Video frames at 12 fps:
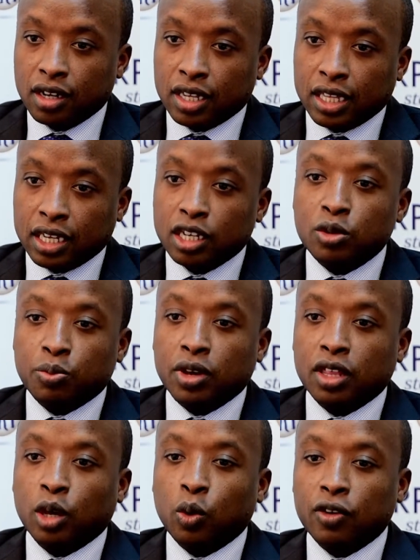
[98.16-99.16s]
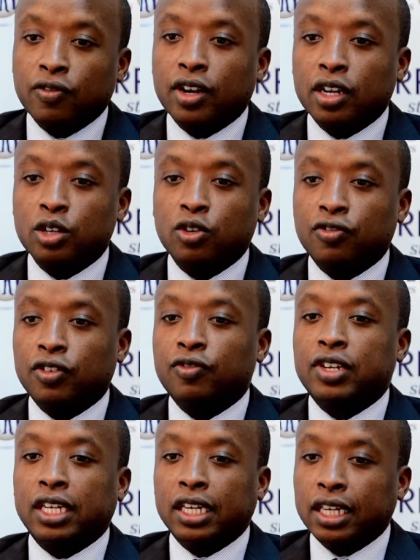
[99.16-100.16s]
They need to pay the equivalent of
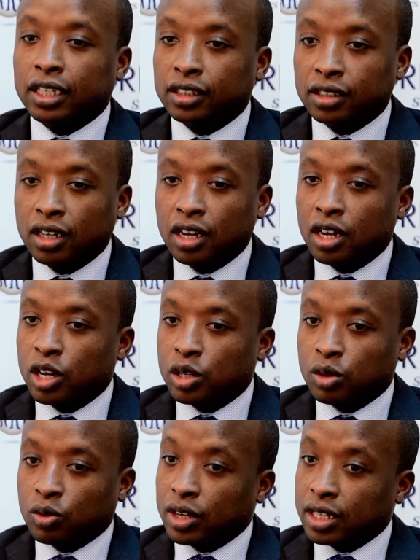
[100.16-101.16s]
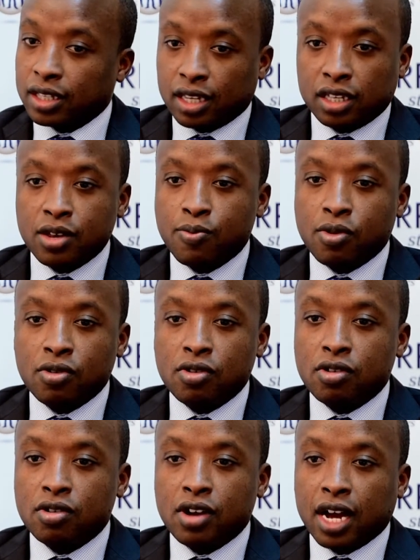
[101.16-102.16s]
15 days. So it's as simple
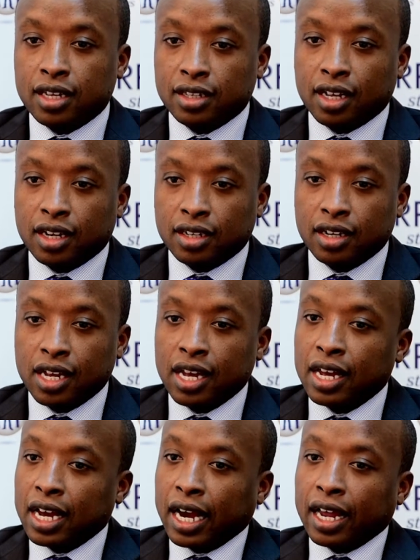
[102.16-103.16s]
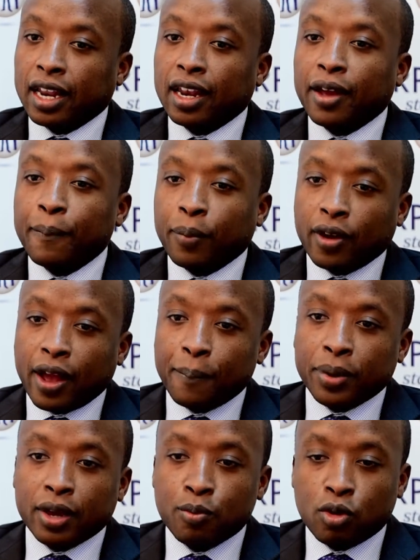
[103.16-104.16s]
as that. Can an employer
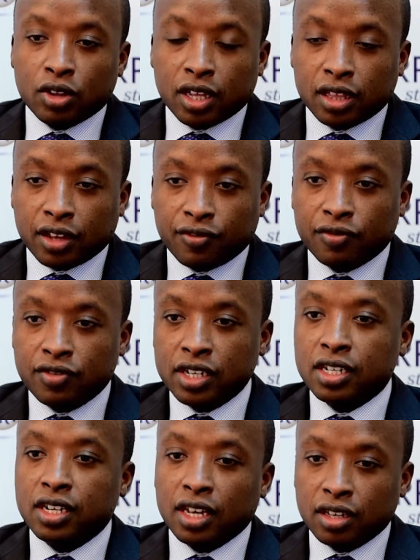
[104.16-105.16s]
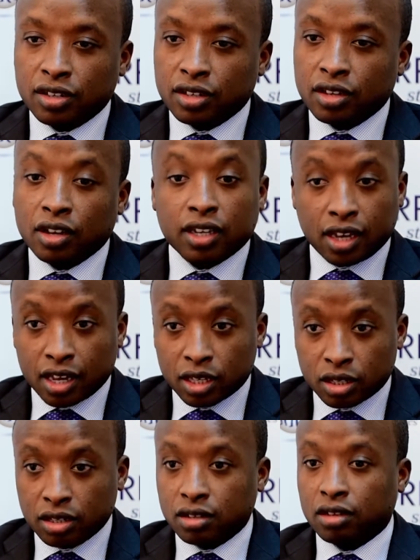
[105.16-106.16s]
pay more than the 15 days?
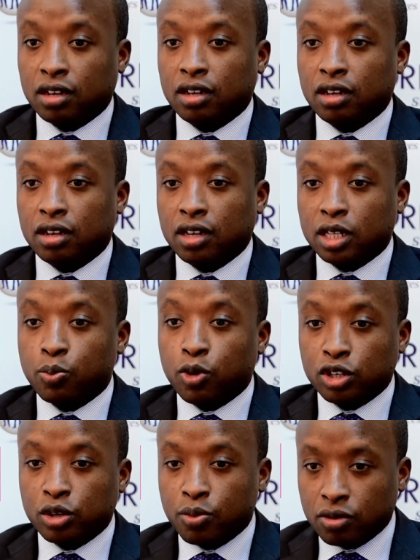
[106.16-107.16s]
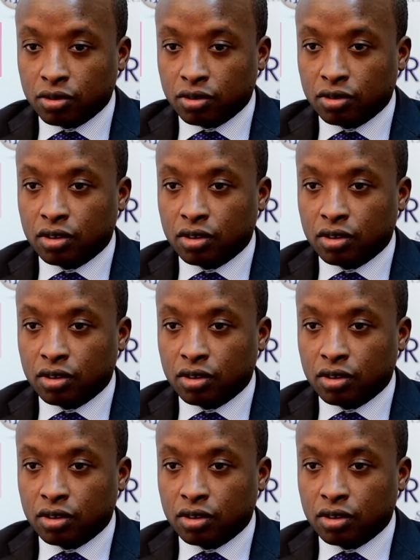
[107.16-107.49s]
Yes, it's possible.